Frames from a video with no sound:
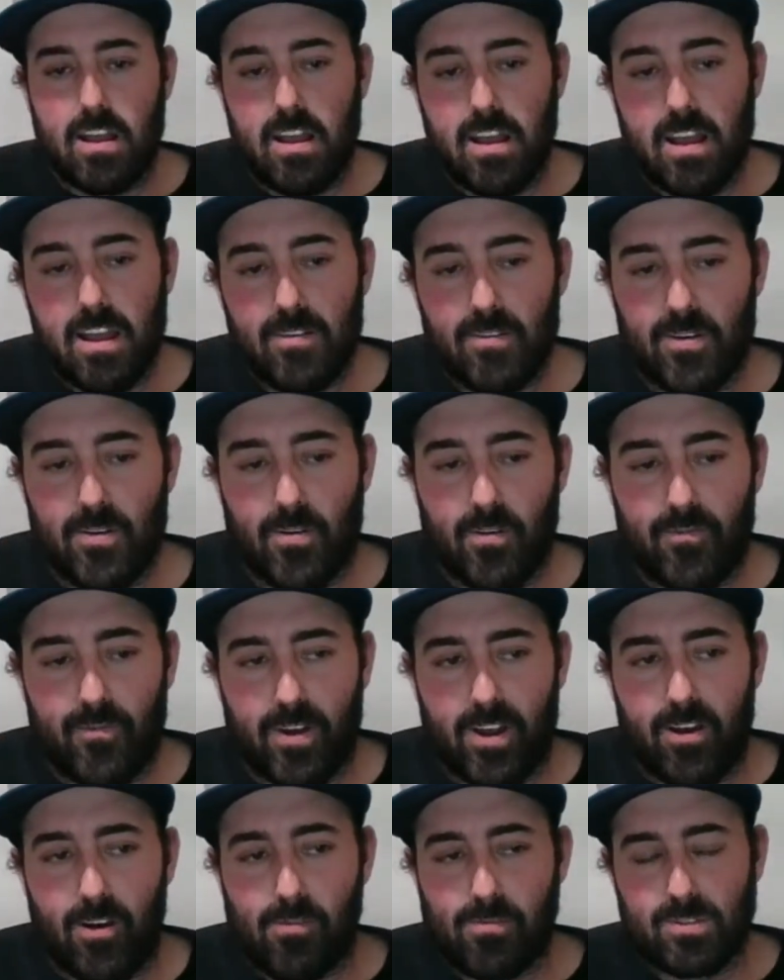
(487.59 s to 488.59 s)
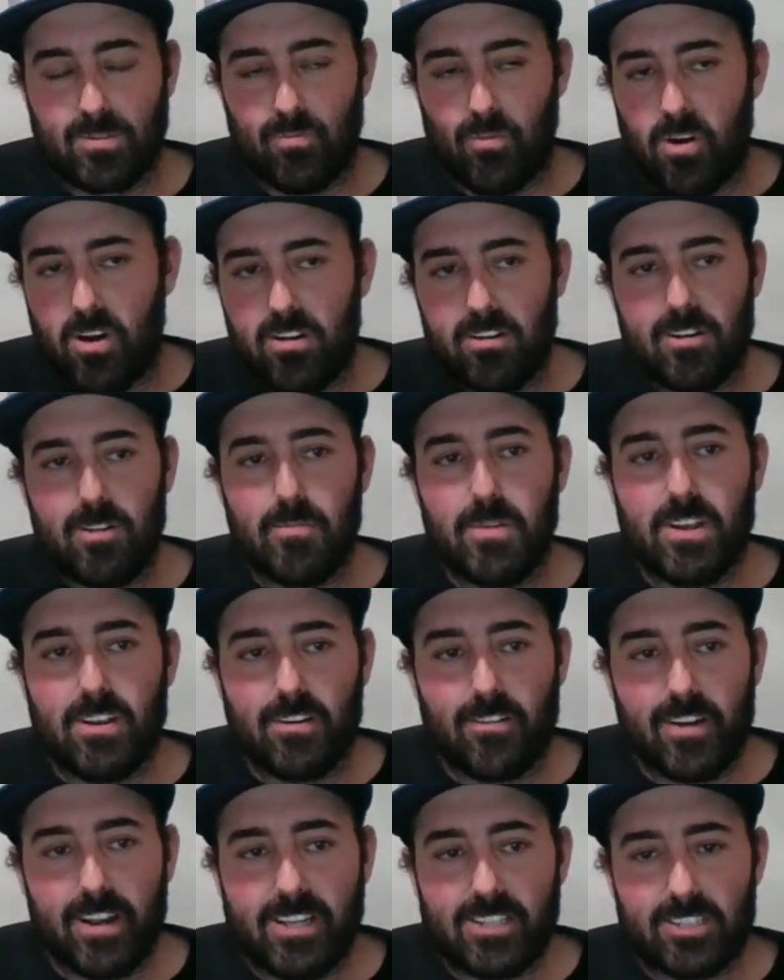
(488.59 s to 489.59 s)
I don't know if I always wanted to be
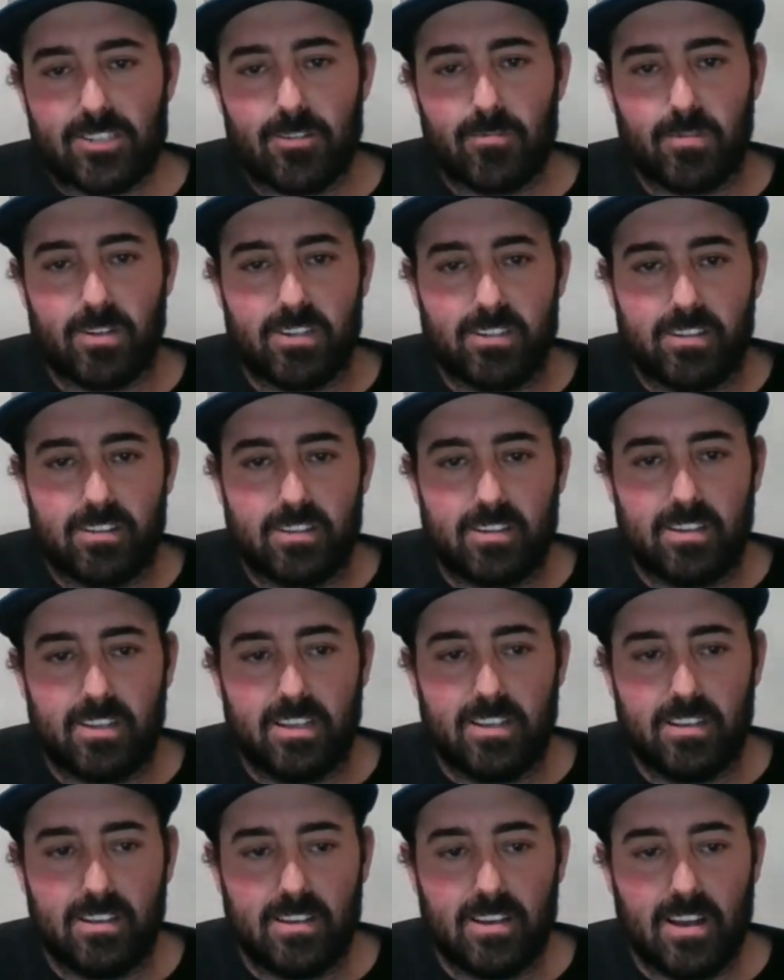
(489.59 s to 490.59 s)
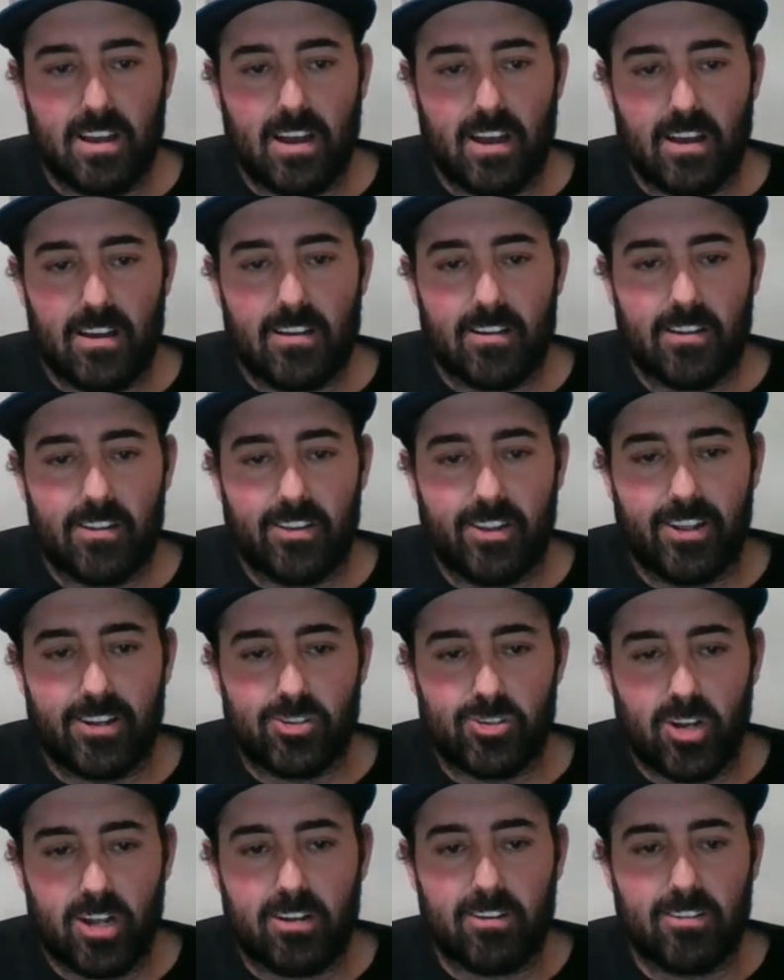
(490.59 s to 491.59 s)
a racer, but the
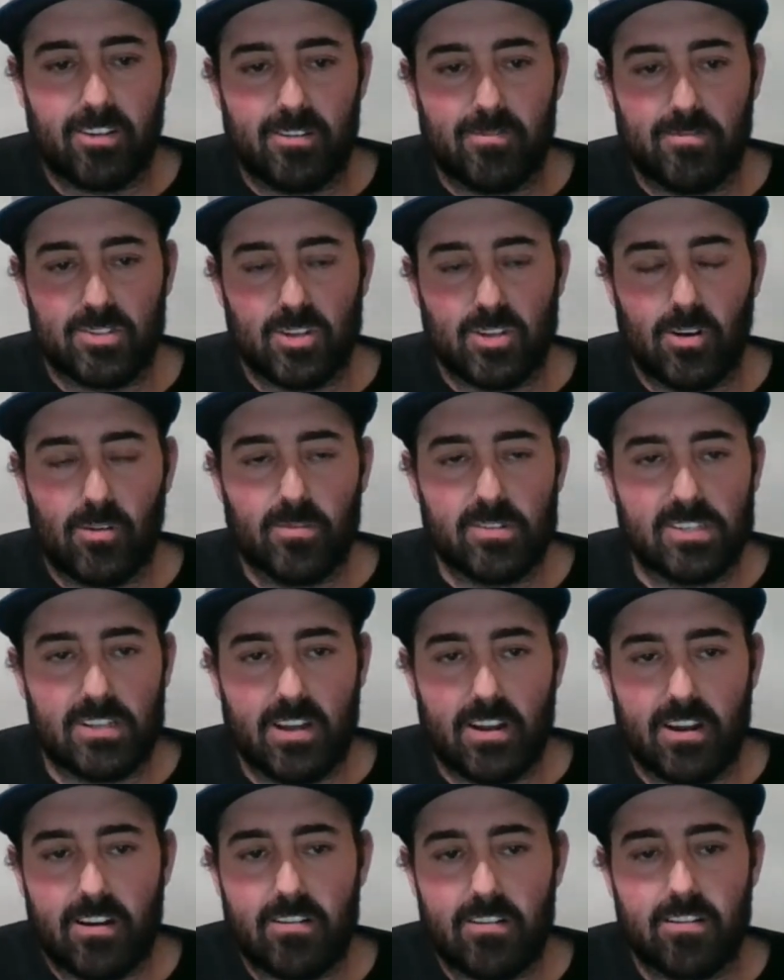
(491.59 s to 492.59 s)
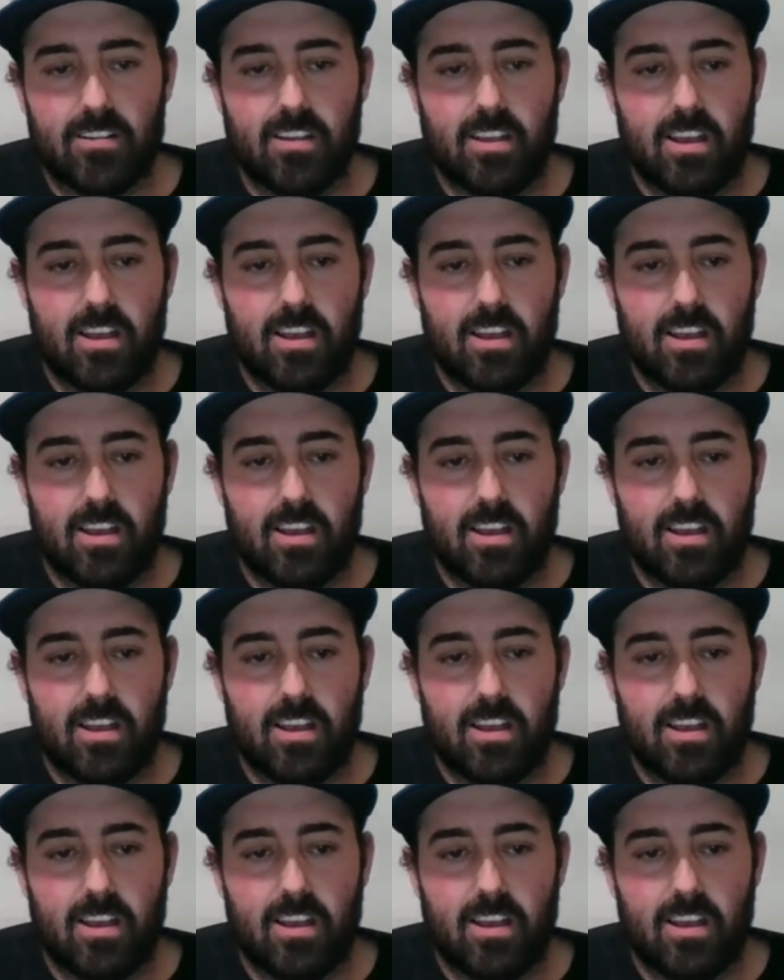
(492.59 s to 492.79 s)
adrenaline was always there,